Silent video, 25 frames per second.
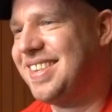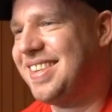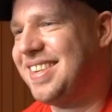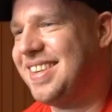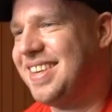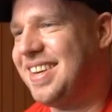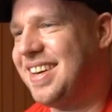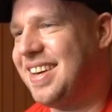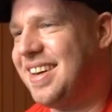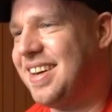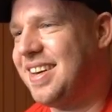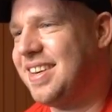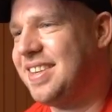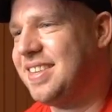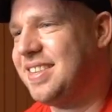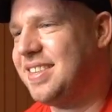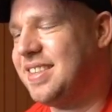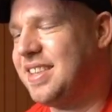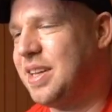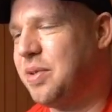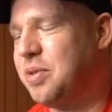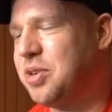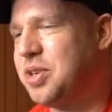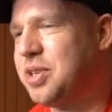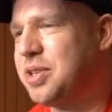Yeah,
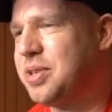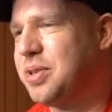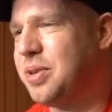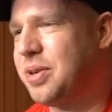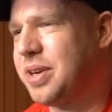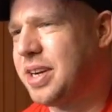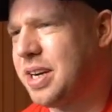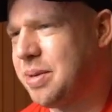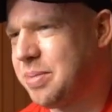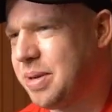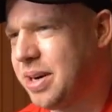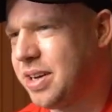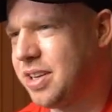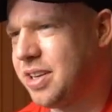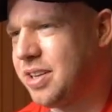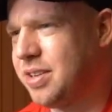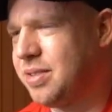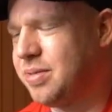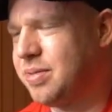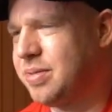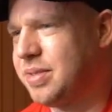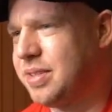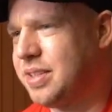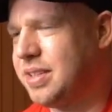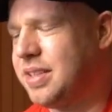they were just talking about
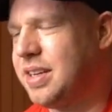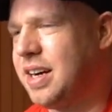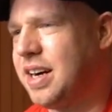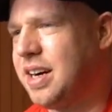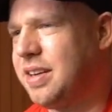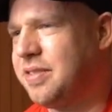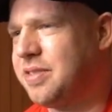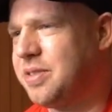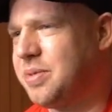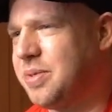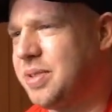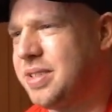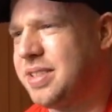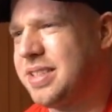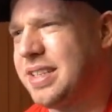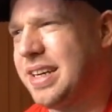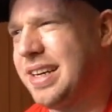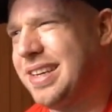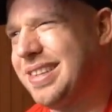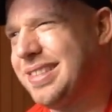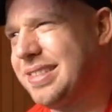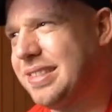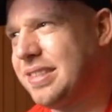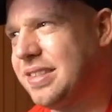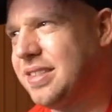you afterwards,
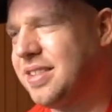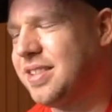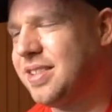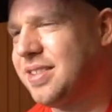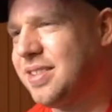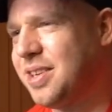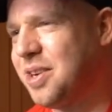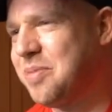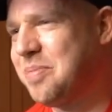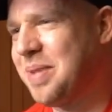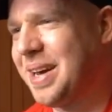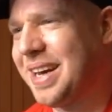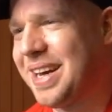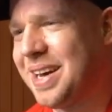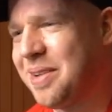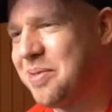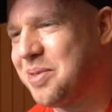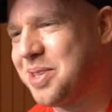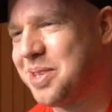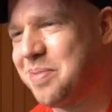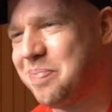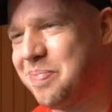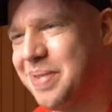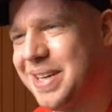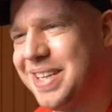saying her makeup
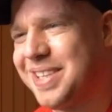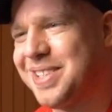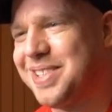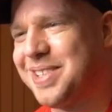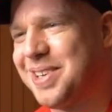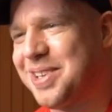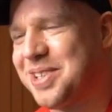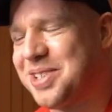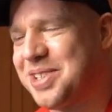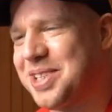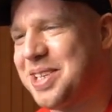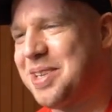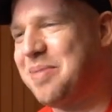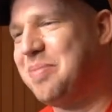was a bit dodgy,